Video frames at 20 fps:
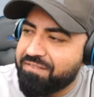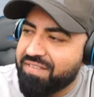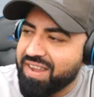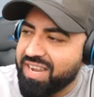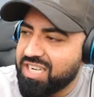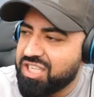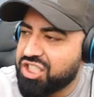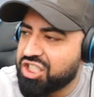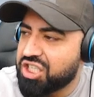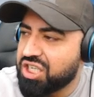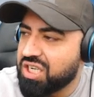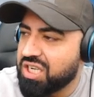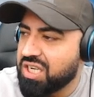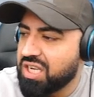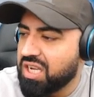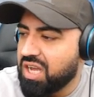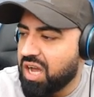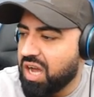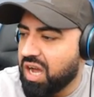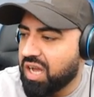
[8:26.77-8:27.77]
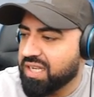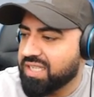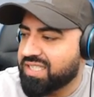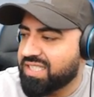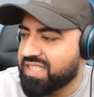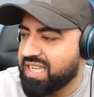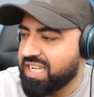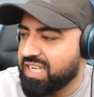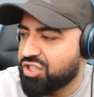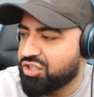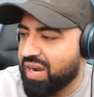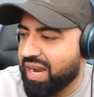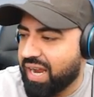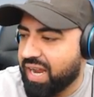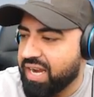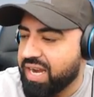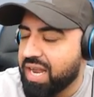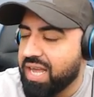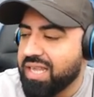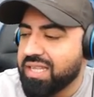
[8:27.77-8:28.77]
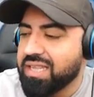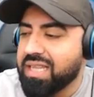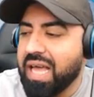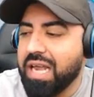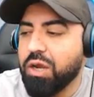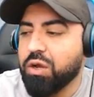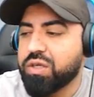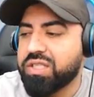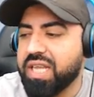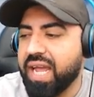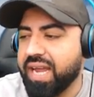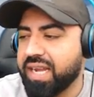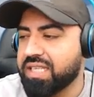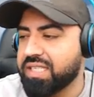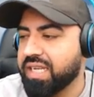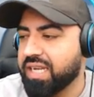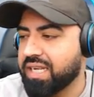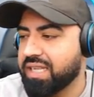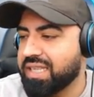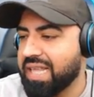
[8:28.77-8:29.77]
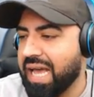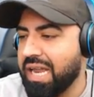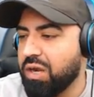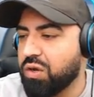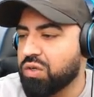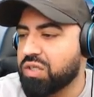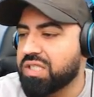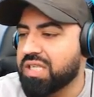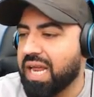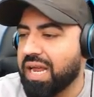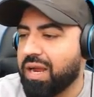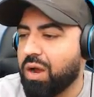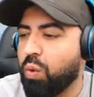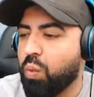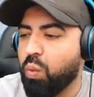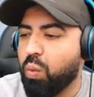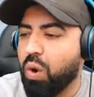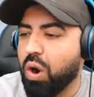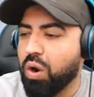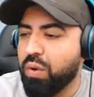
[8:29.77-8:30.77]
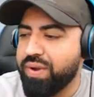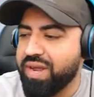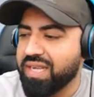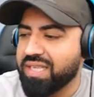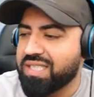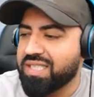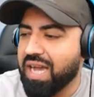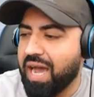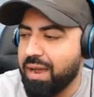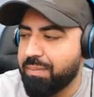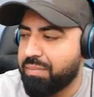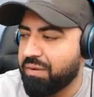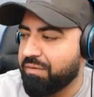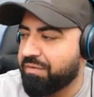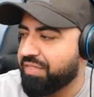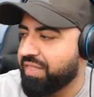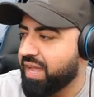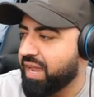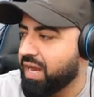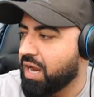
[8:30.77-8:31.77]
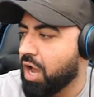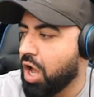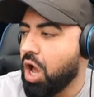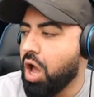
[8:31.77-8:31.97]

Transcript: fish? A sea dragon. That looks hectic. That looks like a warrior type of thing.